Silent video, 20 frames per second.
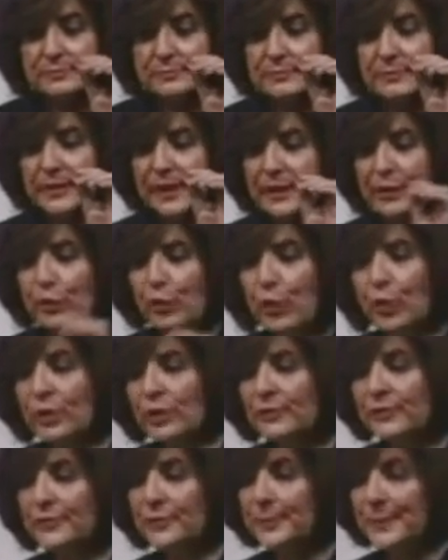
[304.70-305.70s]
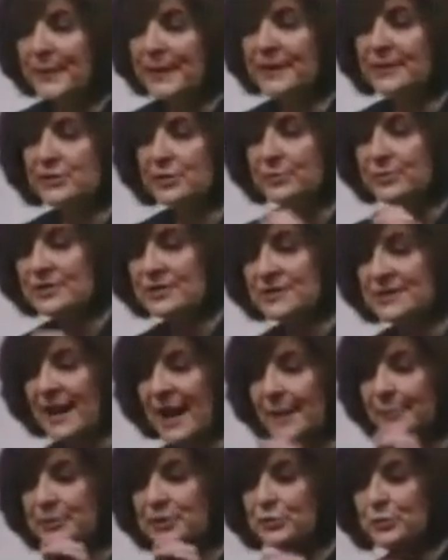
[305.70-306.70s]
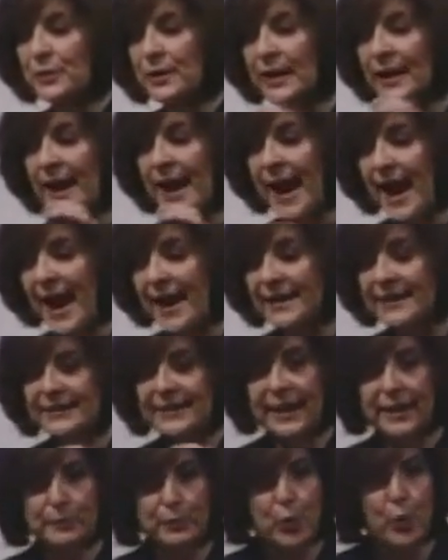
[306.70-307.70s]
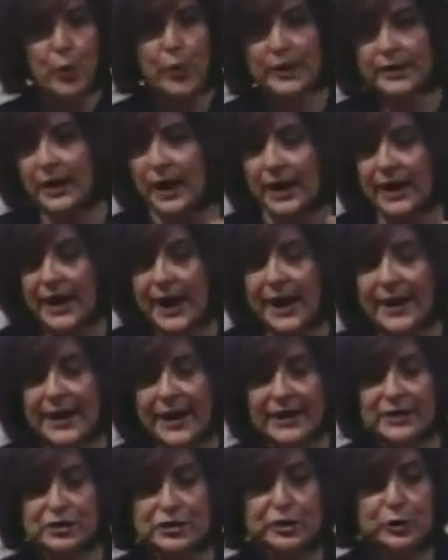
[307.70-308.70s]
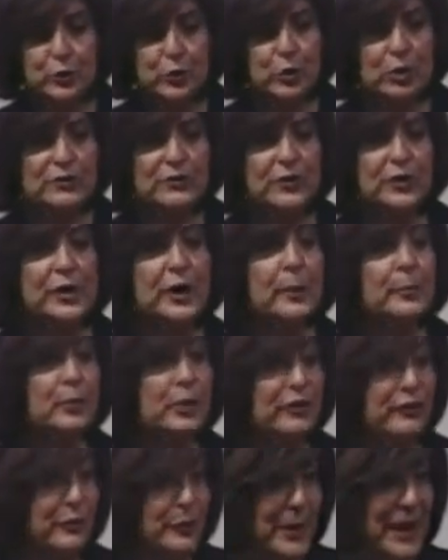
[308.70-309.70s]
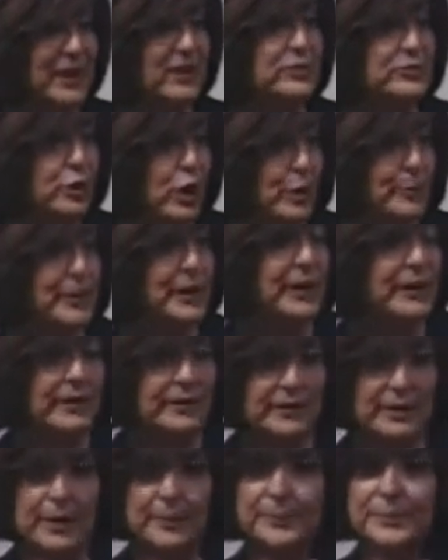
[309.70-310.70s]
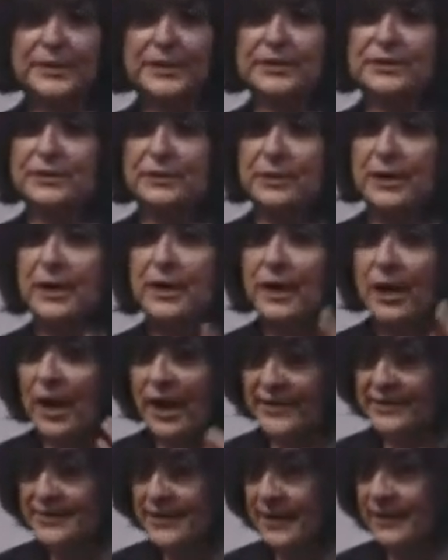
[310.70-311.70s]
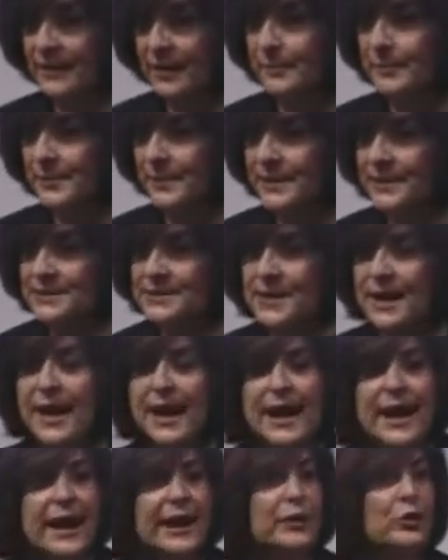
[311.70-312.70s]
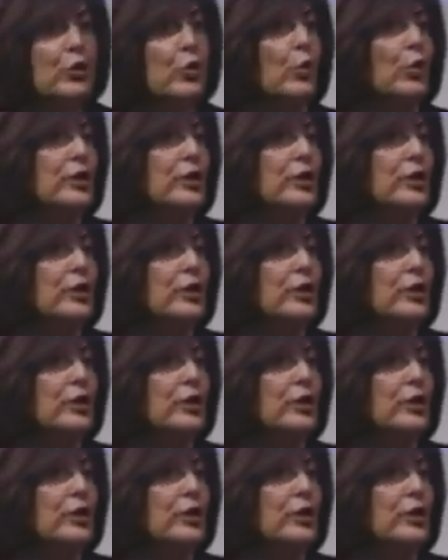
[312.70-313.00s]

in order for me to establish what I had at that point, I had actually worked for a number of male-dominated companies, high-tech companies, and in order